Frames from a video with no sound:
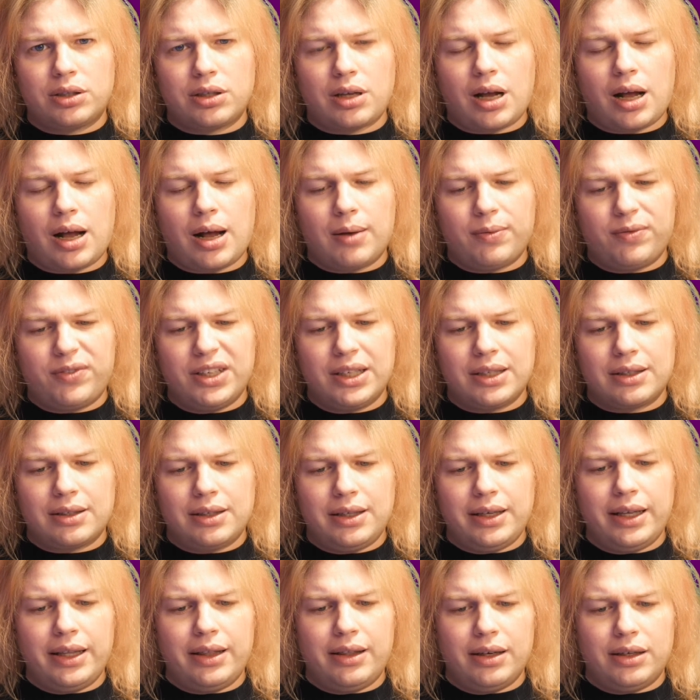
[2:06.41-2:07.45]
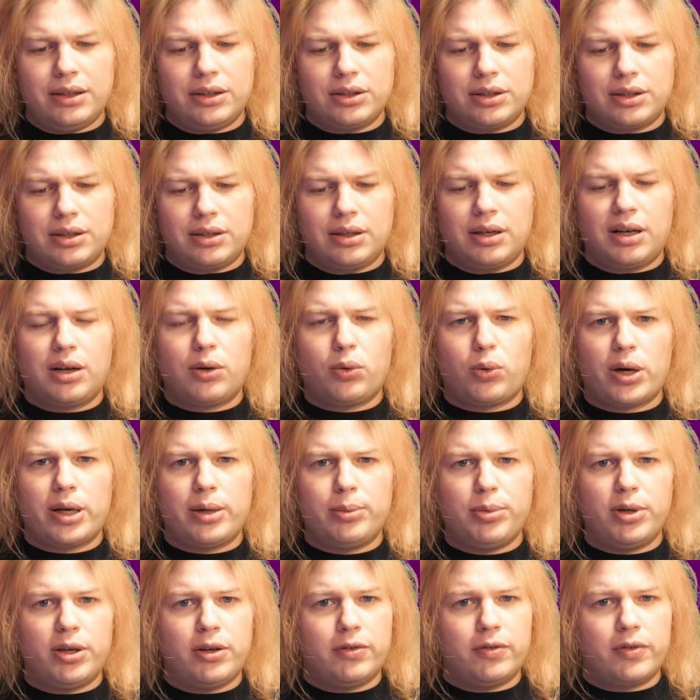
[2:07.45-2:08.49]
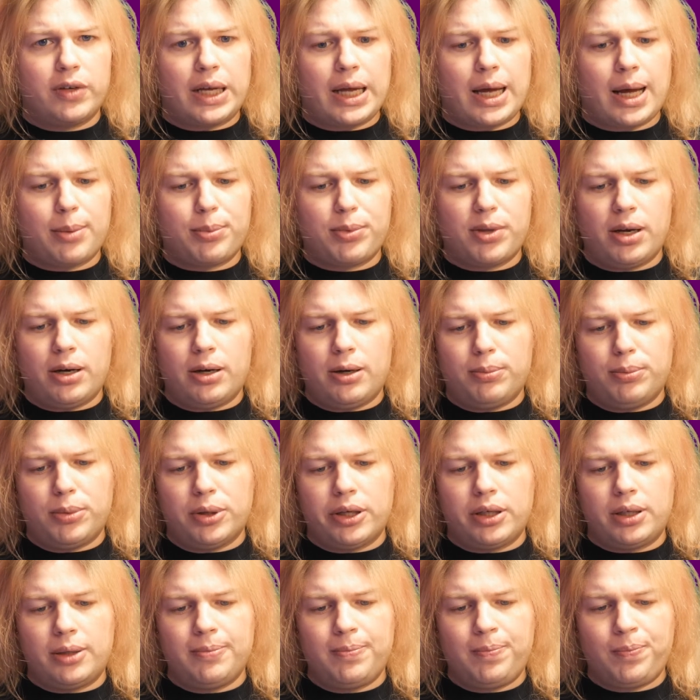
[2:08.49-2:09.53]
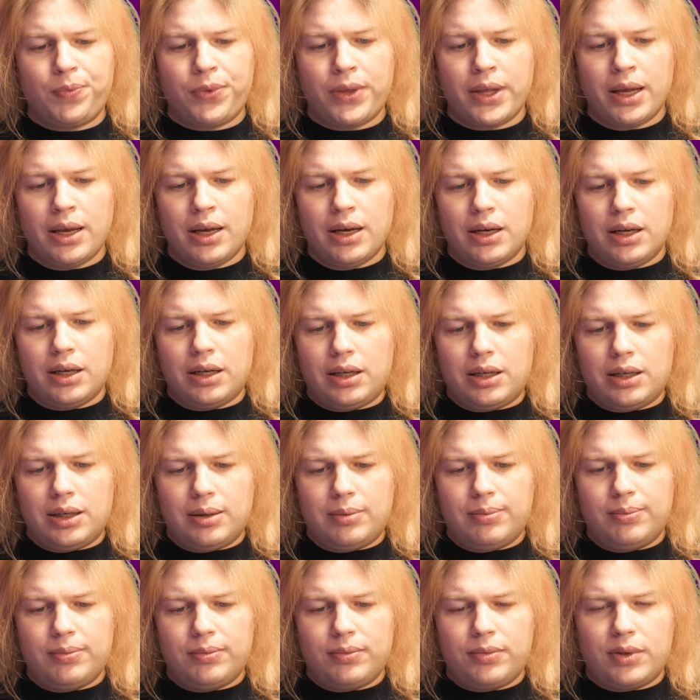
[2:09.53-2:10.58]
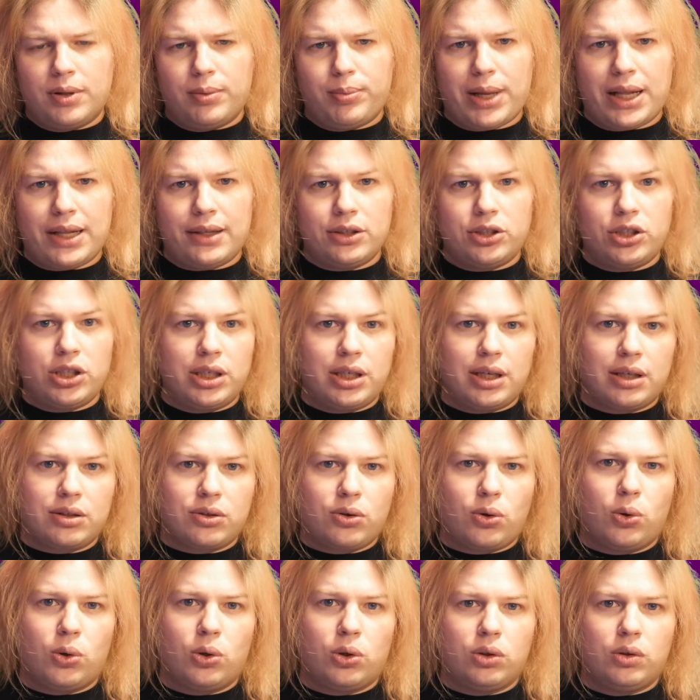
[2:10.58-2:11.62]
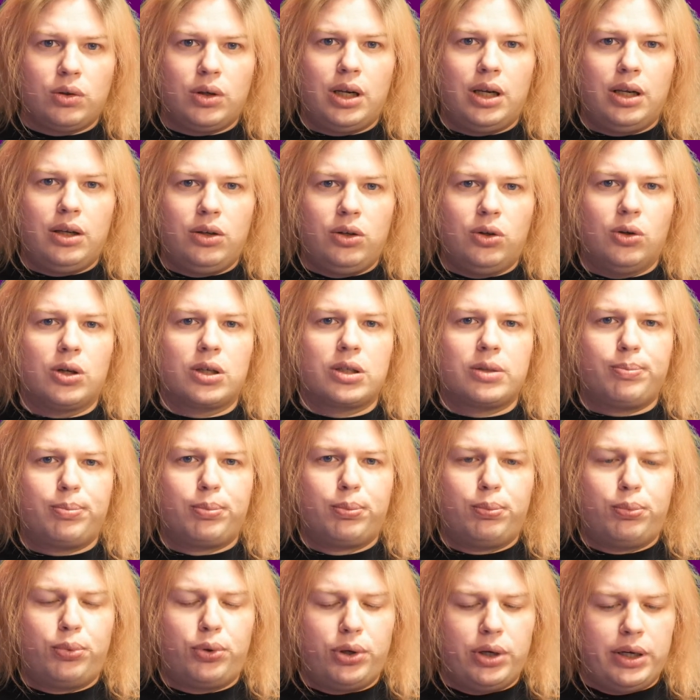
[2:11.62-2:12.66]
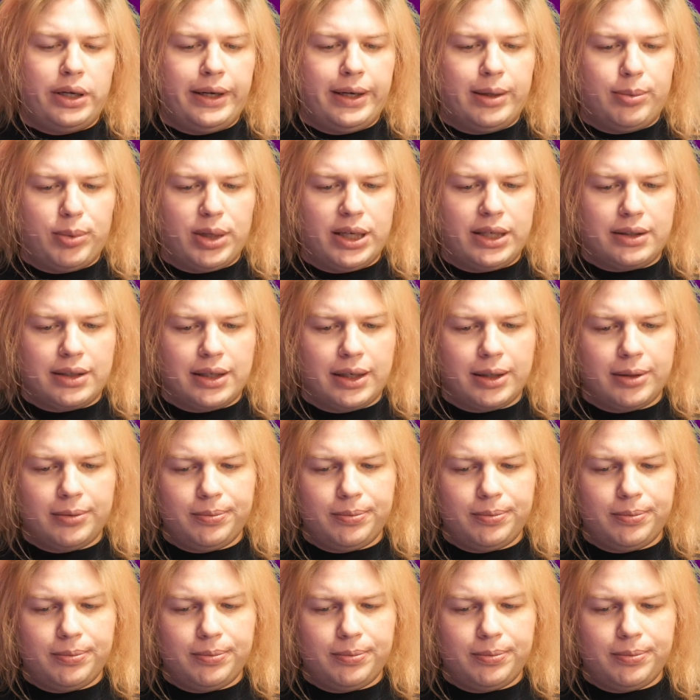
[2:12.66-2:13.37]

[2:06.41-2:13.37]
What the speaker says: Obviously, there's quite a bit of a gap there, but the balance sheet as a whole looks pretty amazing.